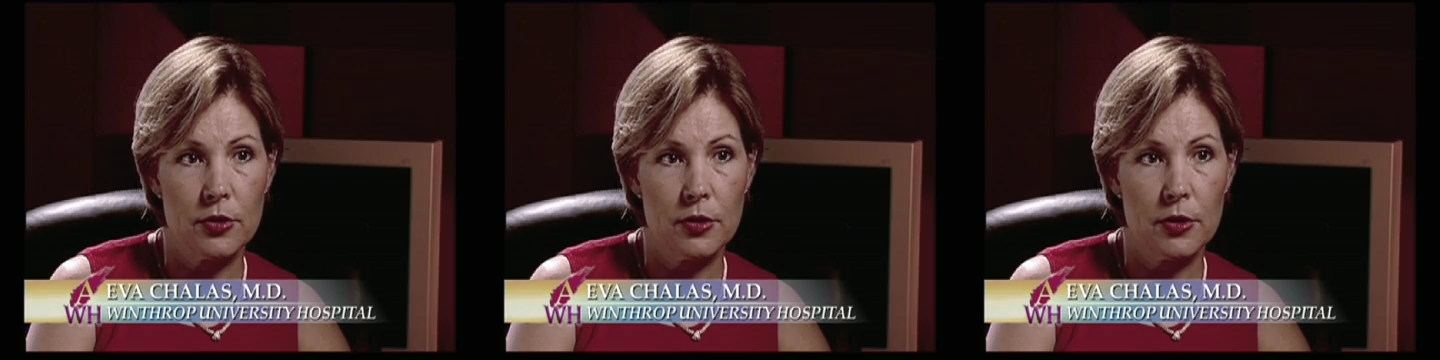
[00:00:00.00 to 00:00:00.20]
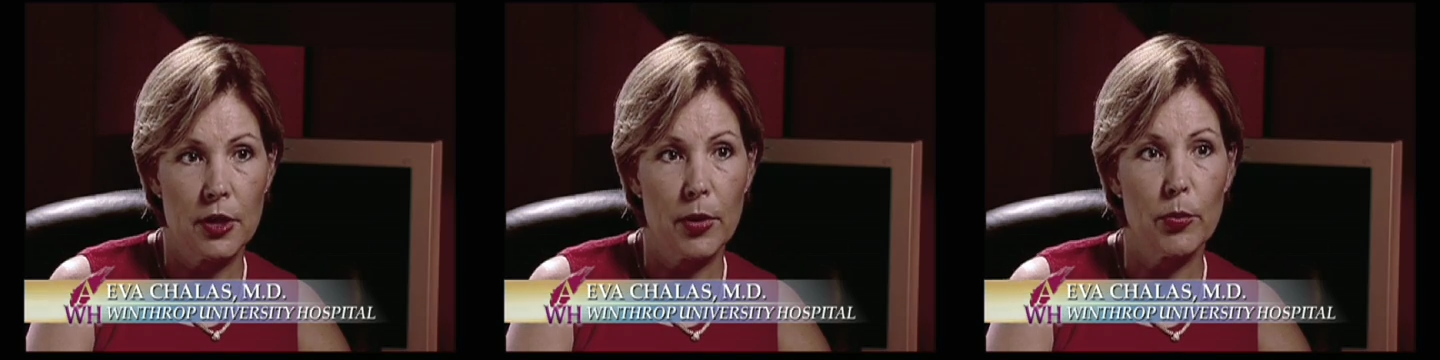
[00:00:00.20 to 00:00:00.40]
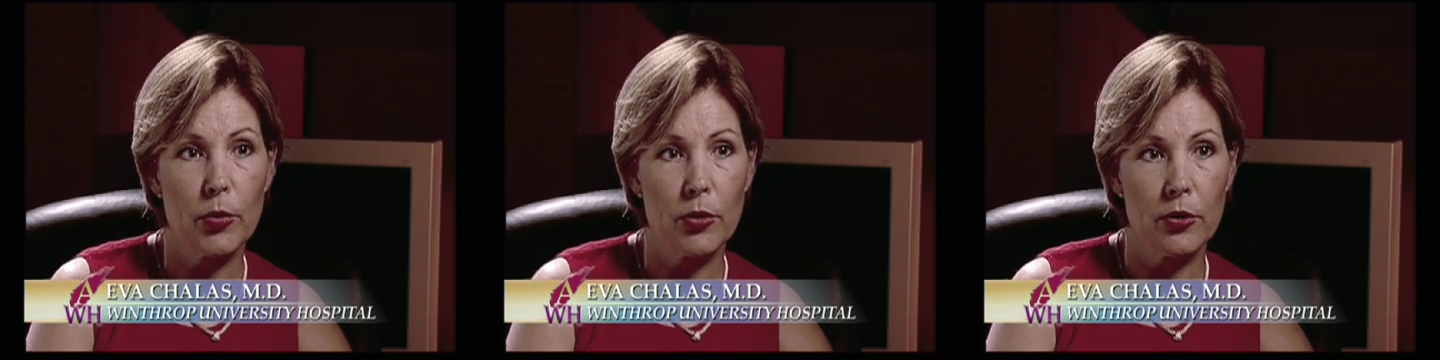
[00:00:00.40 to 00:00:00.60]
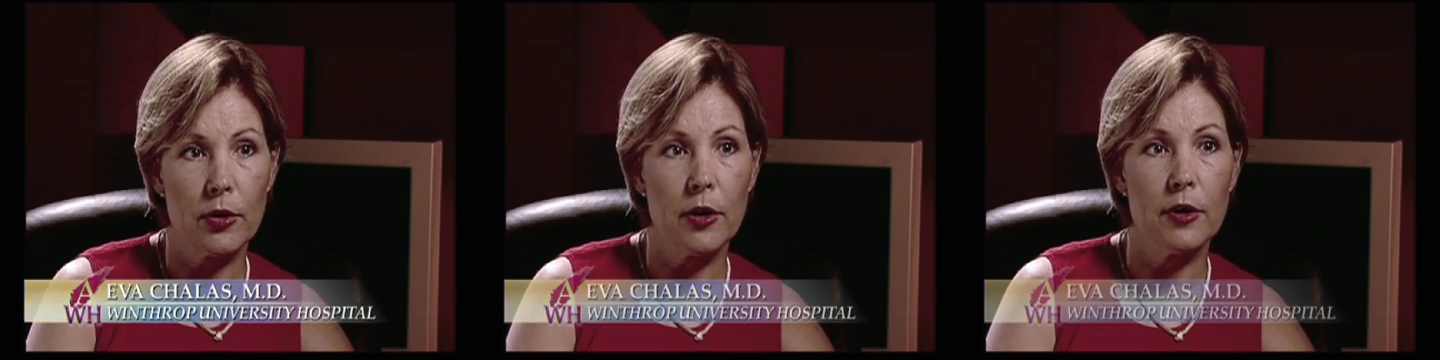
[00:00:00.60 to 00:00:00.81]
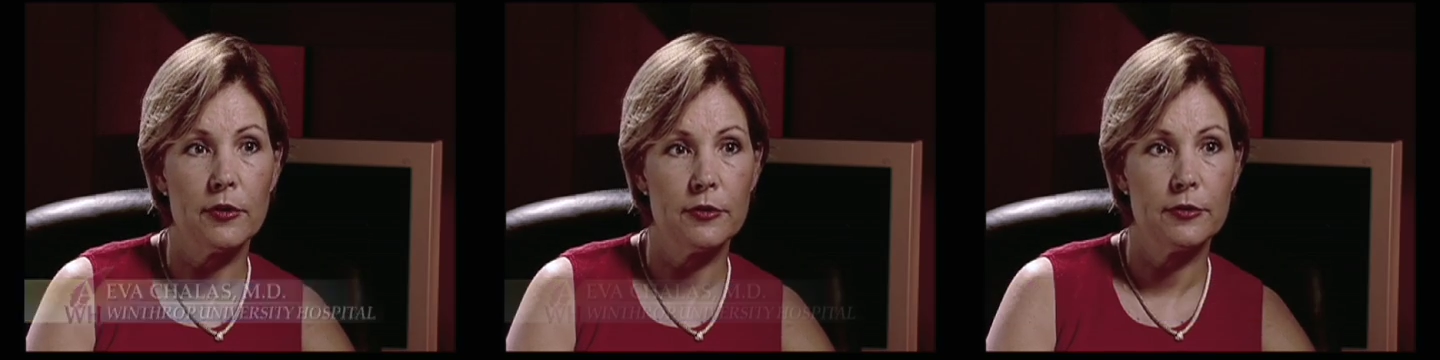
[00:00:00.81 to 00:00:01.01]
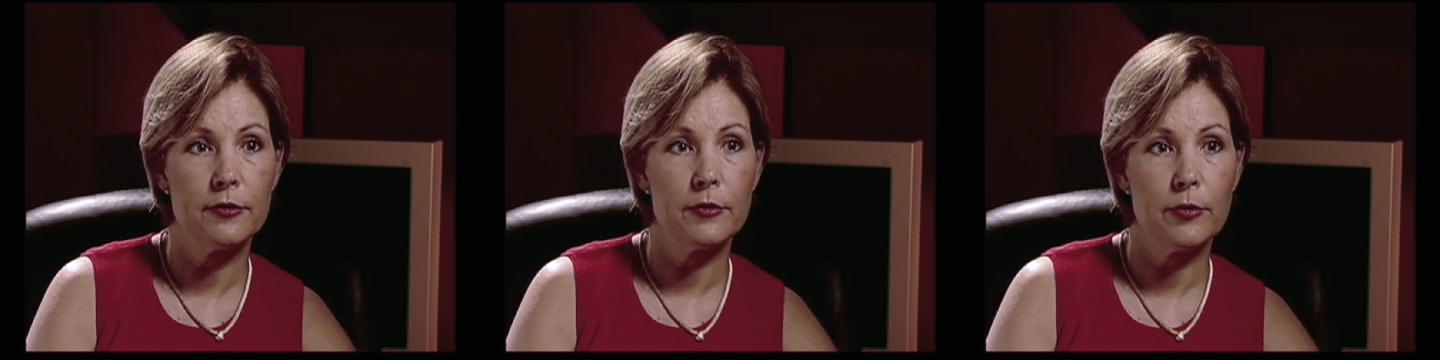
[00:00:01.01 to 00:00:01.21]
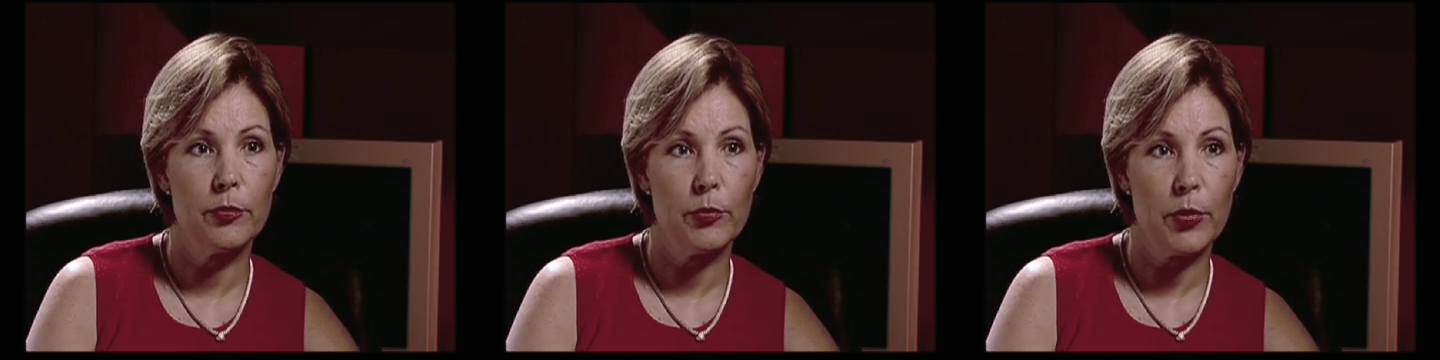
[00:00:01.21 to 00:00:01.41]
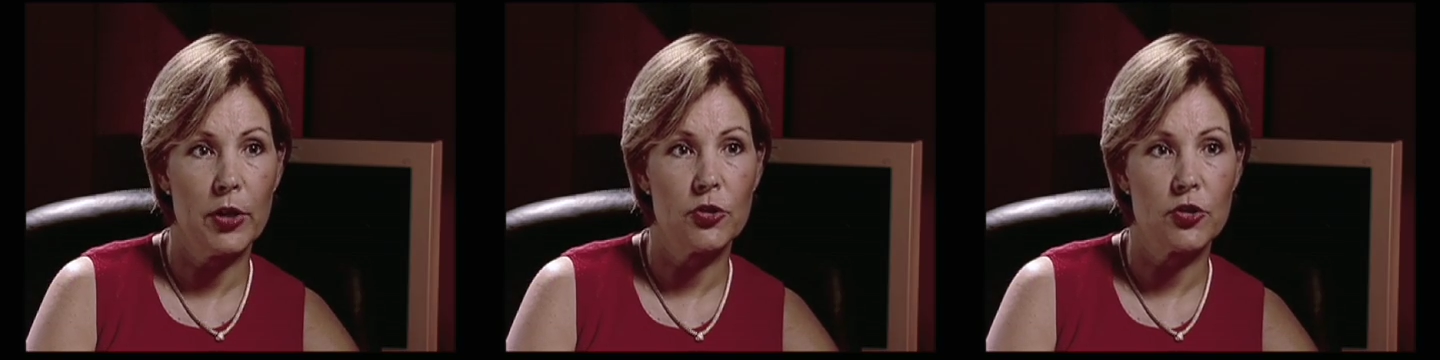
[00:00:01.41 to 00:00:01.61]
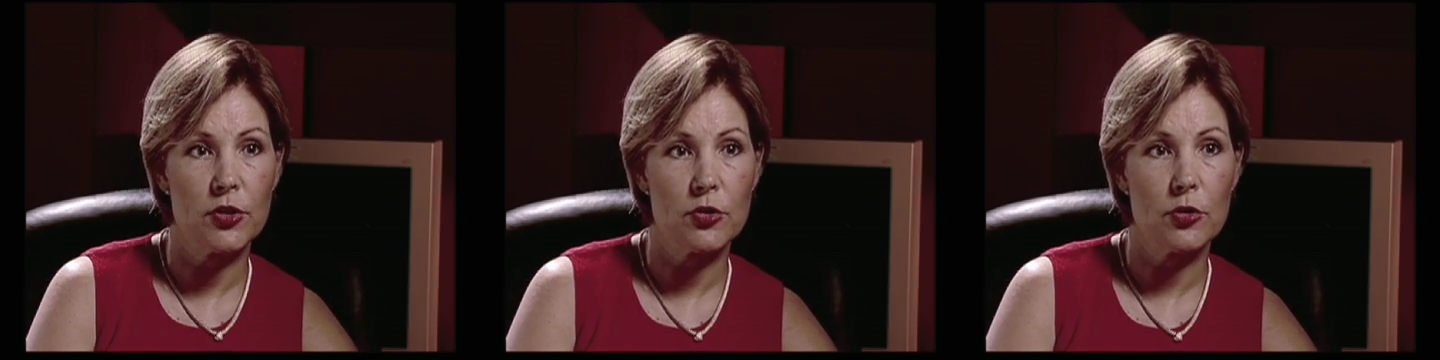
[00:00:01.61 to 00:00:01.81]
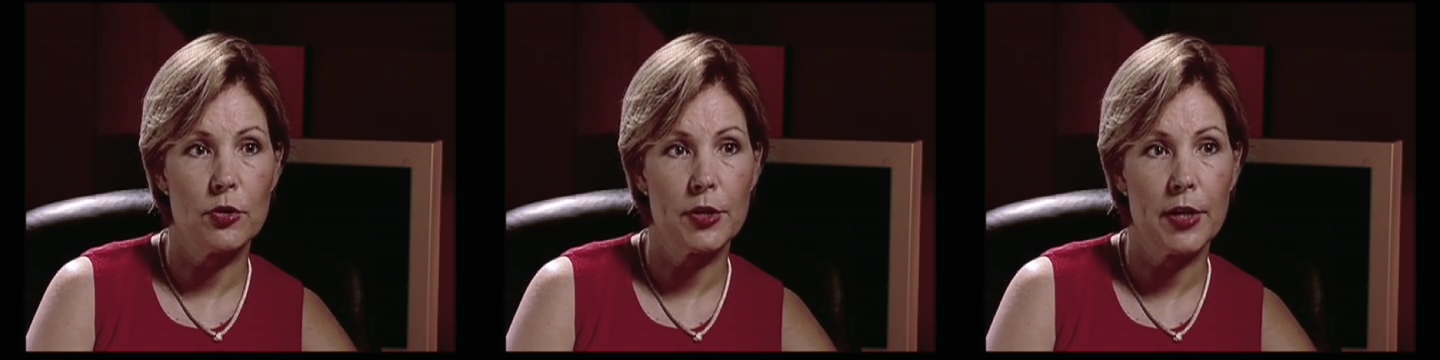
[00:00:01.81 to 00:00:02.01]
number of
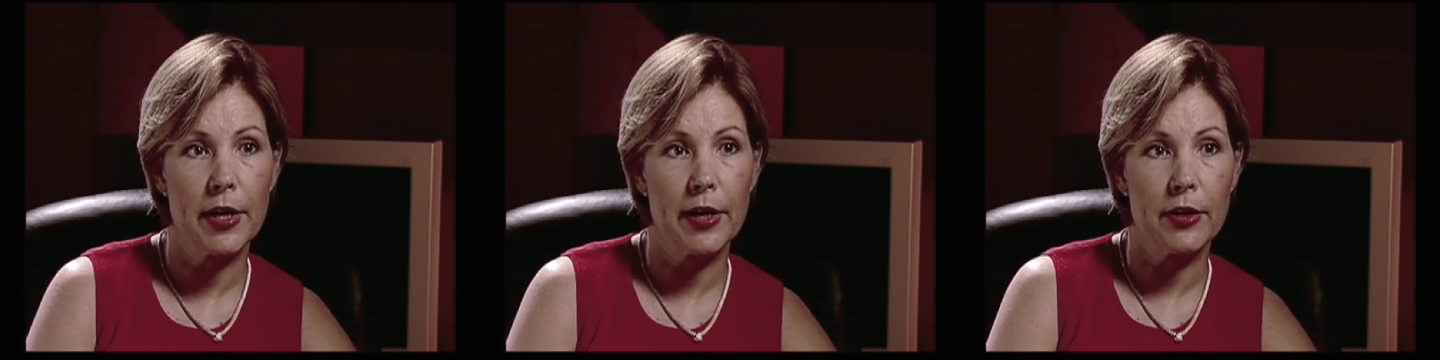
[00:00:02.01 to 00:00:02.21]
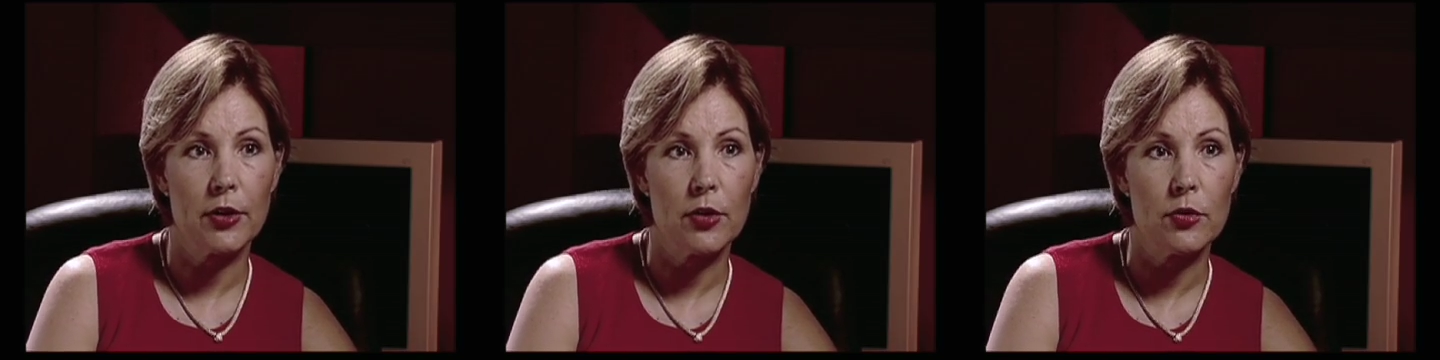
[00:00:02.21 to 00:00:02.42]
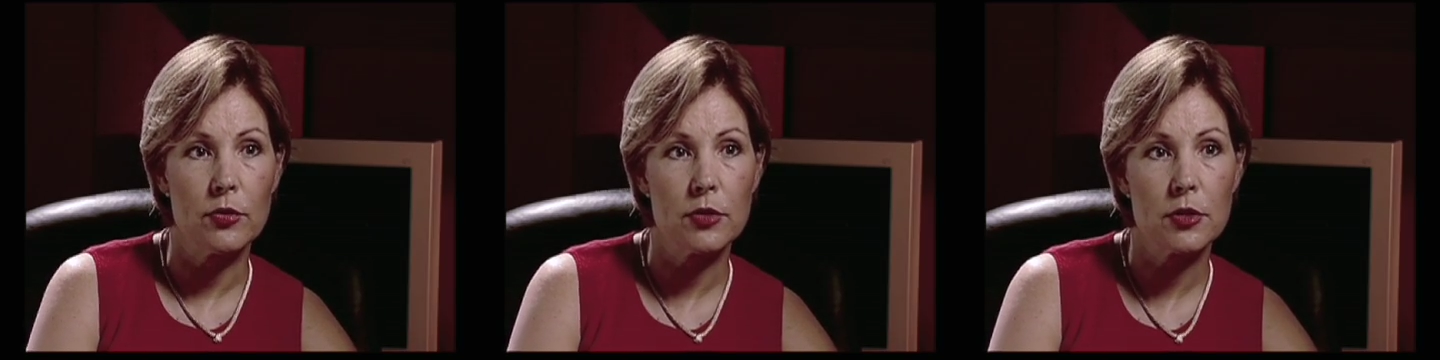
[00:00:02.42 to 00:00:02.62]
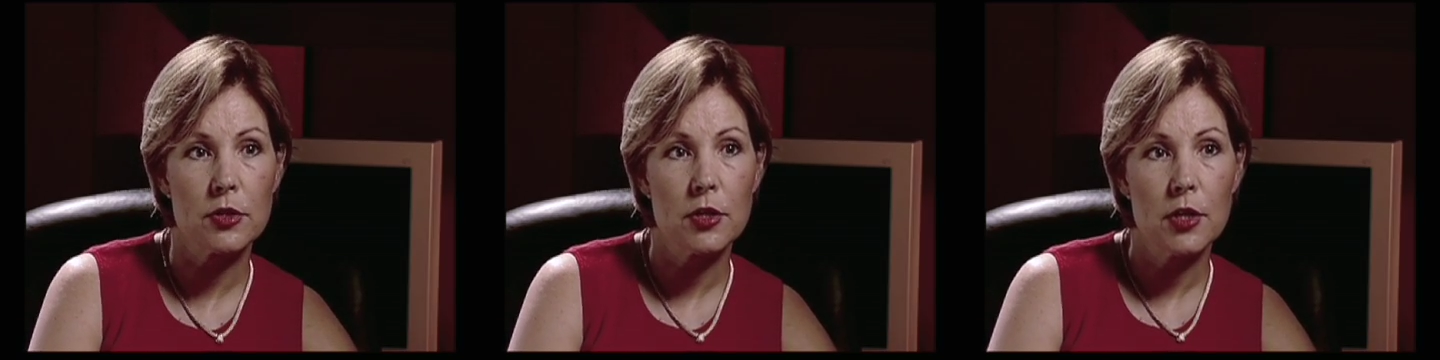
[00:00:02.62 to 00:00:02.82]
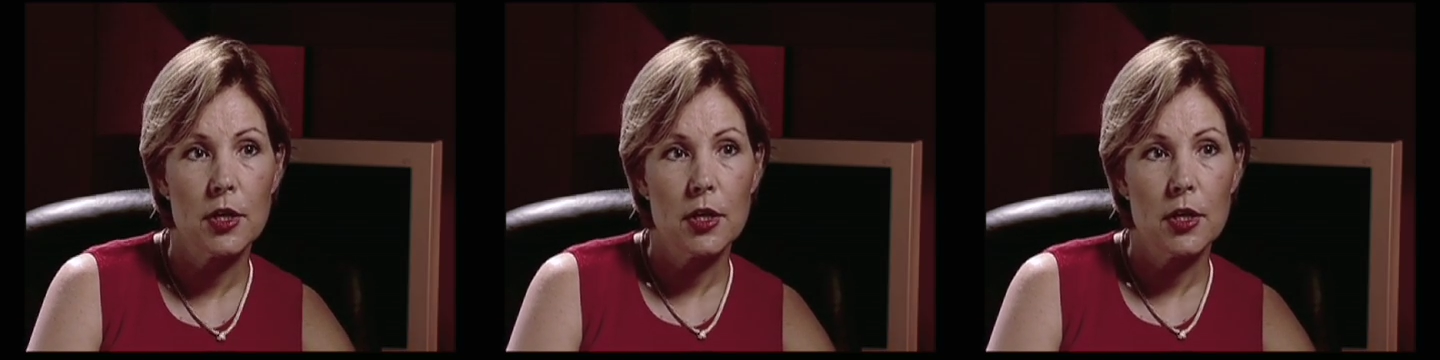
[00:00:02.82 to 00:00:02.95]
patients who are diagnosed